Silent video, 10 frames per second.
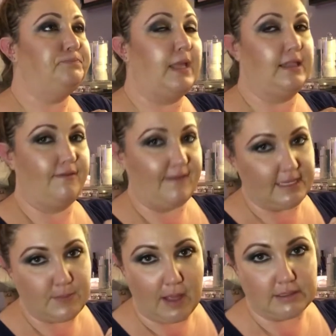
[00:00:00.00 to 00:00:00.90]
like the
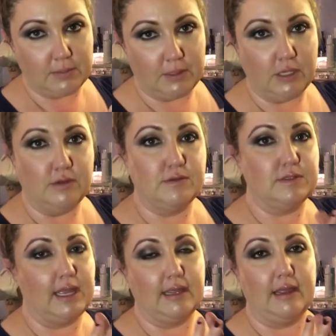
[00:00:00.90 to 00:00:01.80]
face palettes I'm going to use,
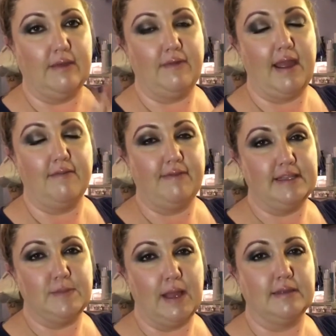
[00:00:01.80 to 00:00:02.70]
like if I have
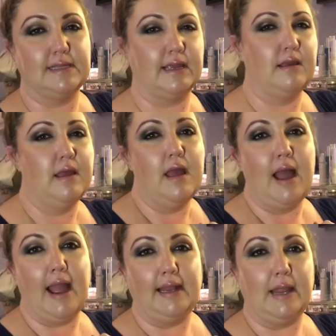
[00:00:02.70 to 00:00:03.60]
face palettes, like
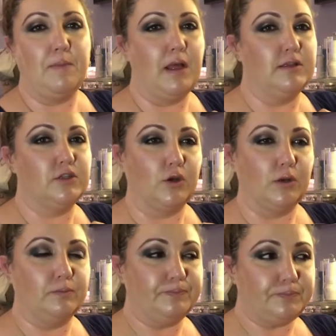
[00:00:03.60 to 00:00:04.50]
highlight palettes
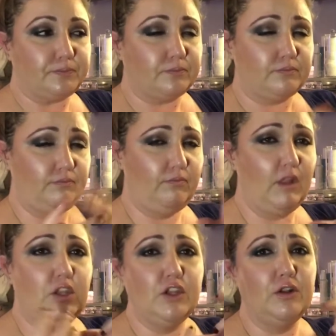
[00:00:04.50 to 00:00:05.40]
or
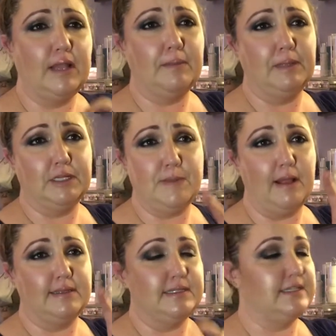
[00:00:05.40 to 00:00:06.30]
like blush
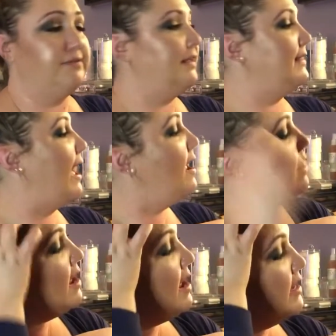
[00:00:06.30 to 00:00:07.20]
palettes and stuff like that.
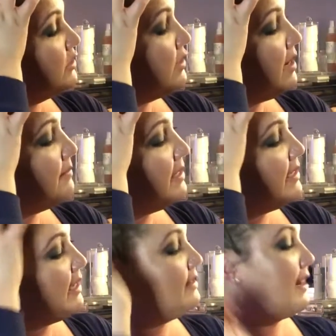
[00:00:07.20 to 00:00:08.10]
So then I'm
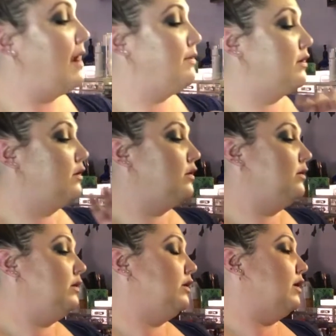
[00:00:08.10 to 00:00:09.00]
thinking that I would,
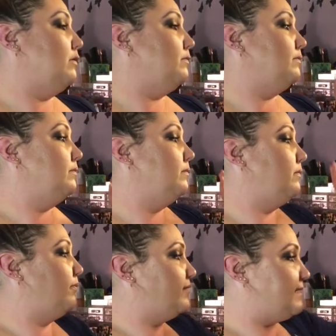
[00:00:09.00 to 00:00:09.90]

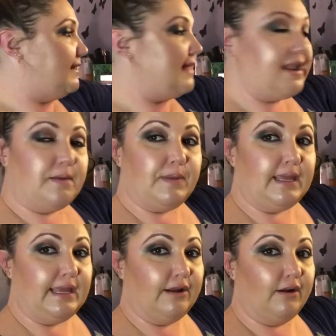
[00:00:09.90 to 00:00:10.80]
set that up
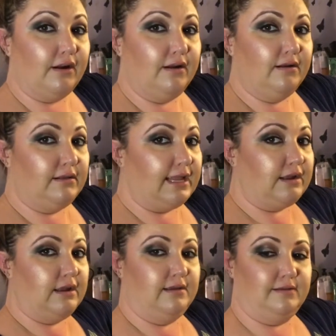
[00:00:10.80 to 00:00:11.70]
here.
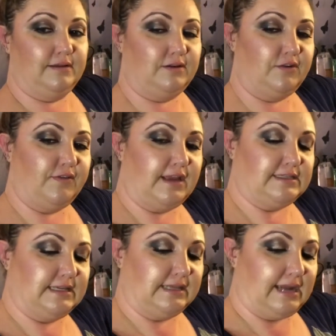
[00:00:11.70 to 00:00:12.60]
Like, I don't know if you
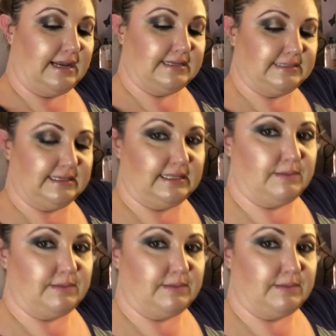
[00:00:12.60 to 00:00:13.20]
guys can kind of see.